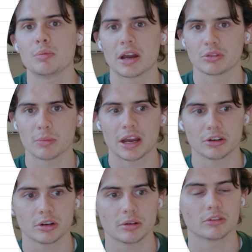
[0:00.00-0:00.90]
mind
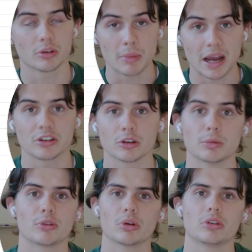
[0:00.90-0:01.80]
reminder
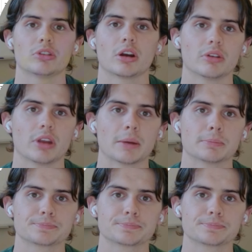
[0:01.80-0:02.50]
before you start your day.